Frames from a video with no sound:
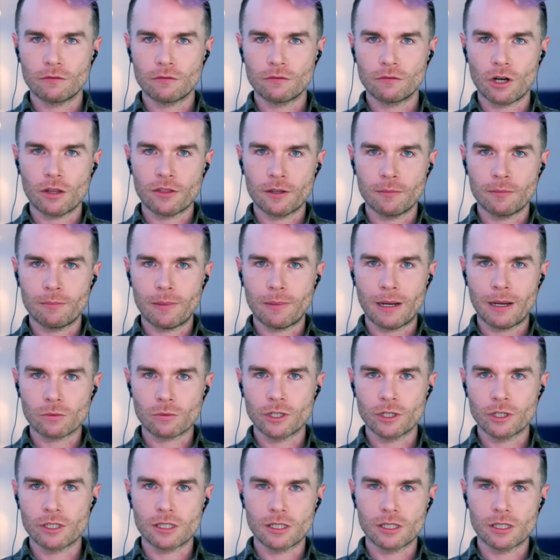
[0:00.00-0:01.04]
got the
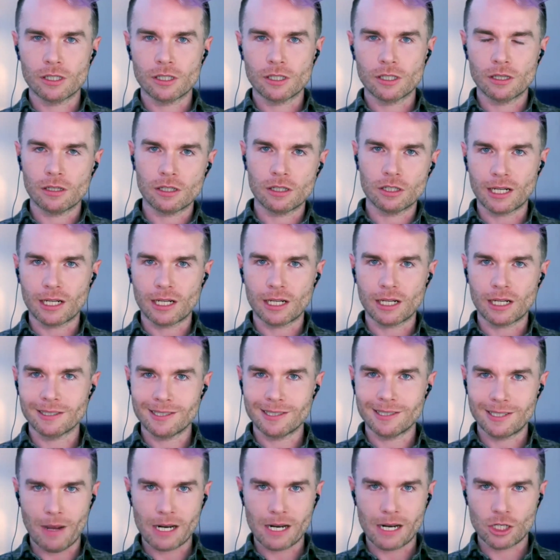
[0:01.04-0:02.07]
buzzwords and the
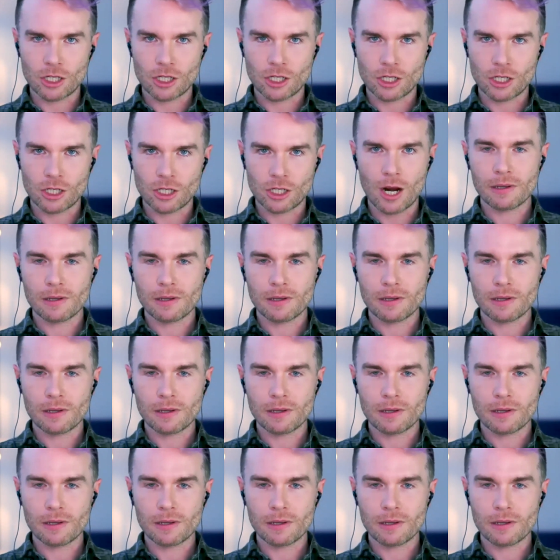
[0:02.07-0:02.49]
checklists match up.